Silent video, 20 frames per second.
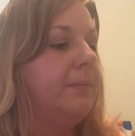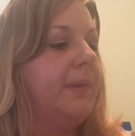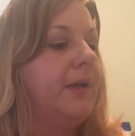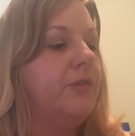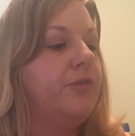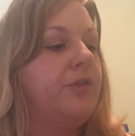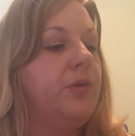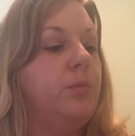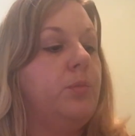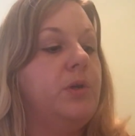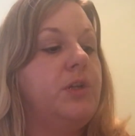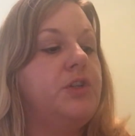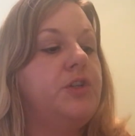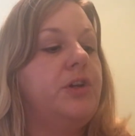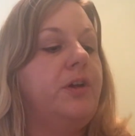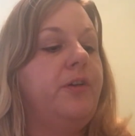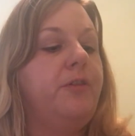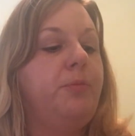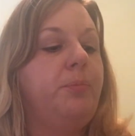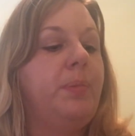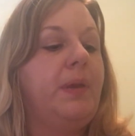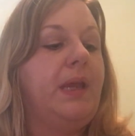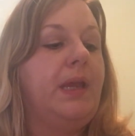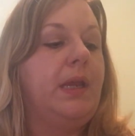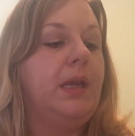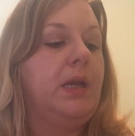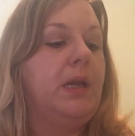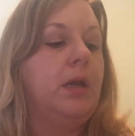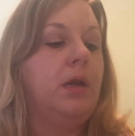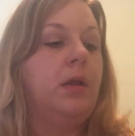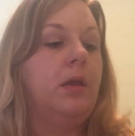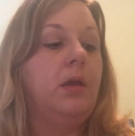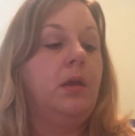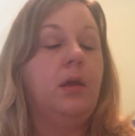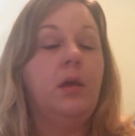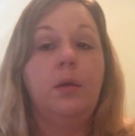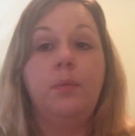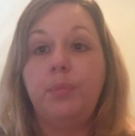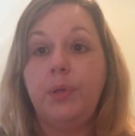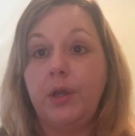and Mandarin, which I've been
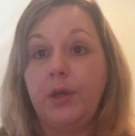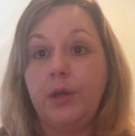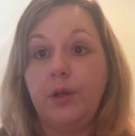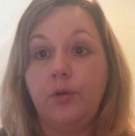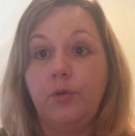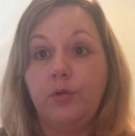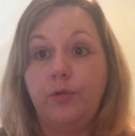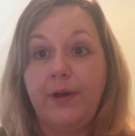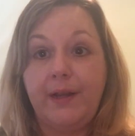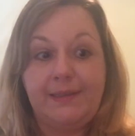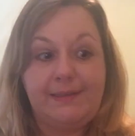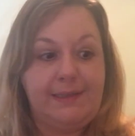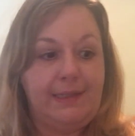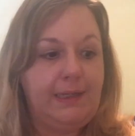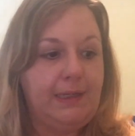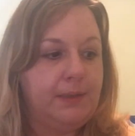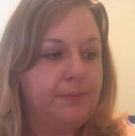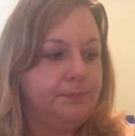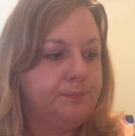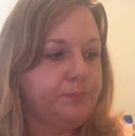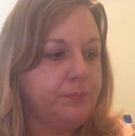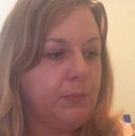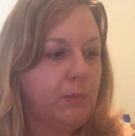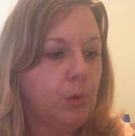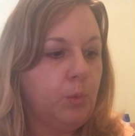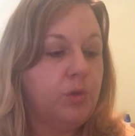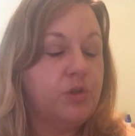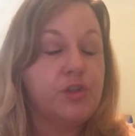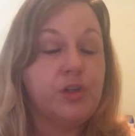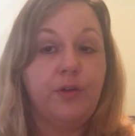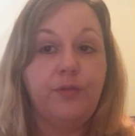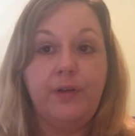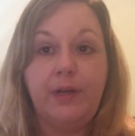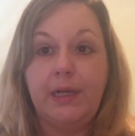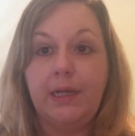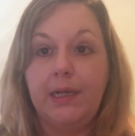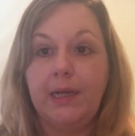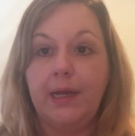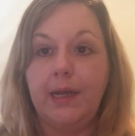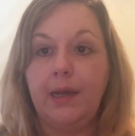burning already, which I
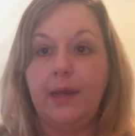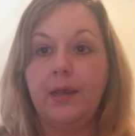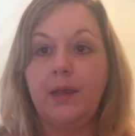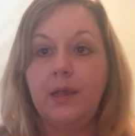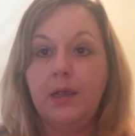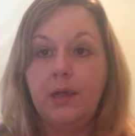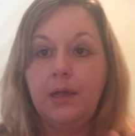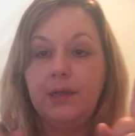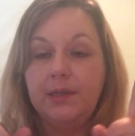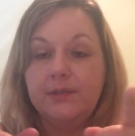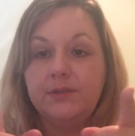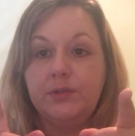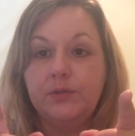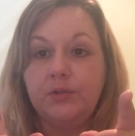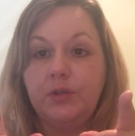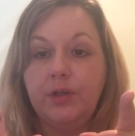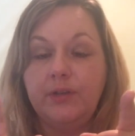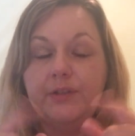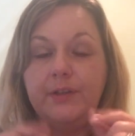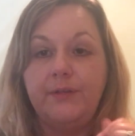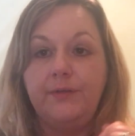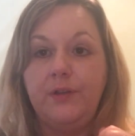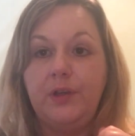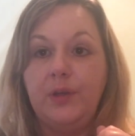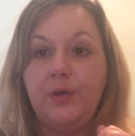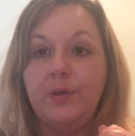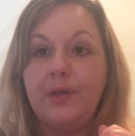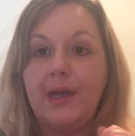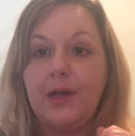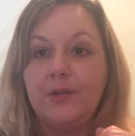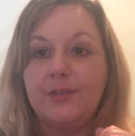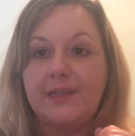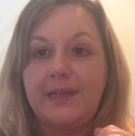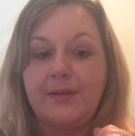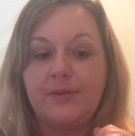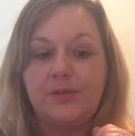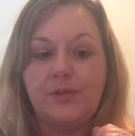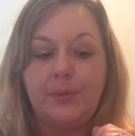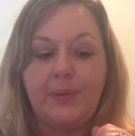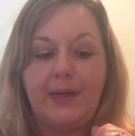really like. So top tip for you, get on
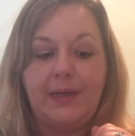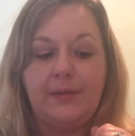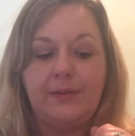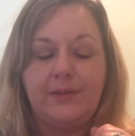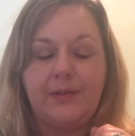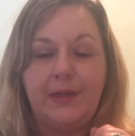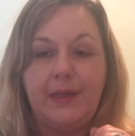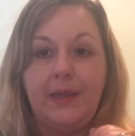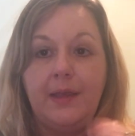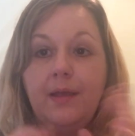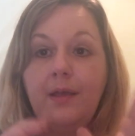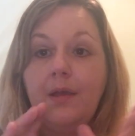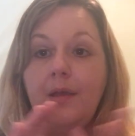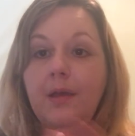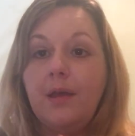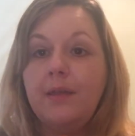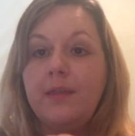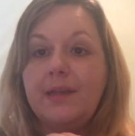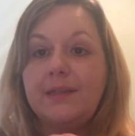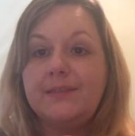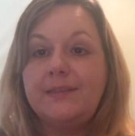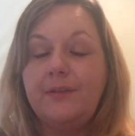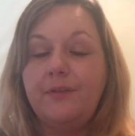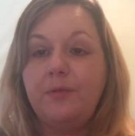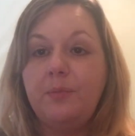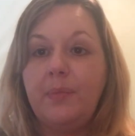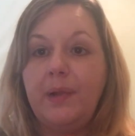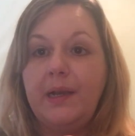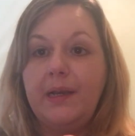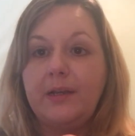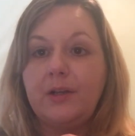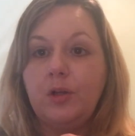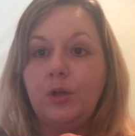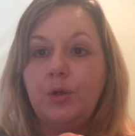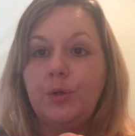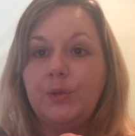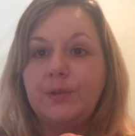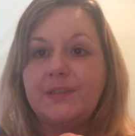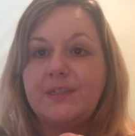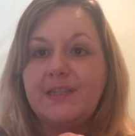down to Aldi. That's it for my little
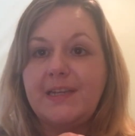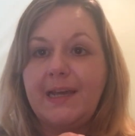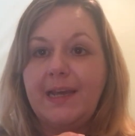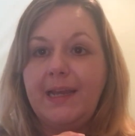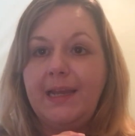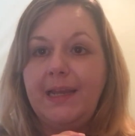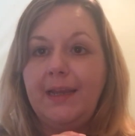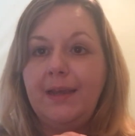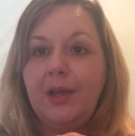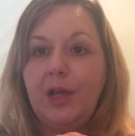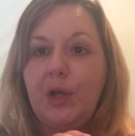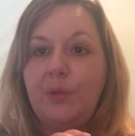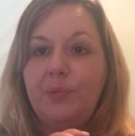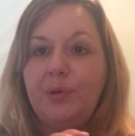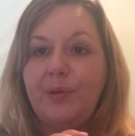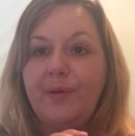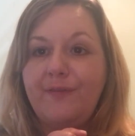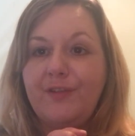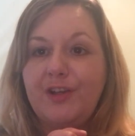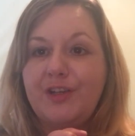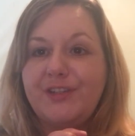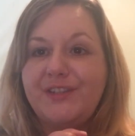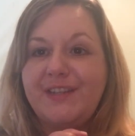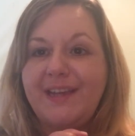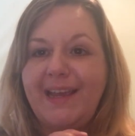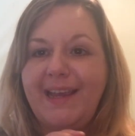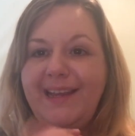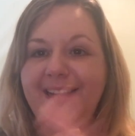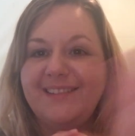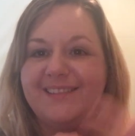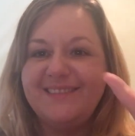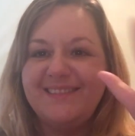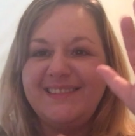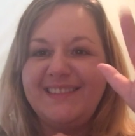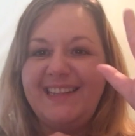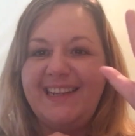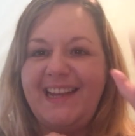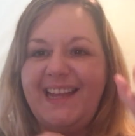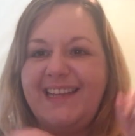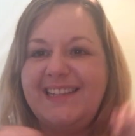haul today. Hope you have a good day.
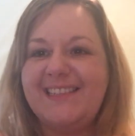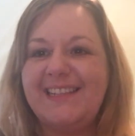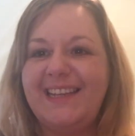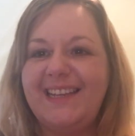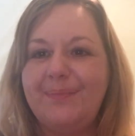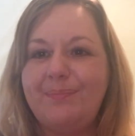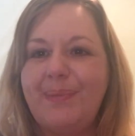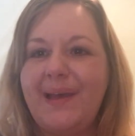See you later.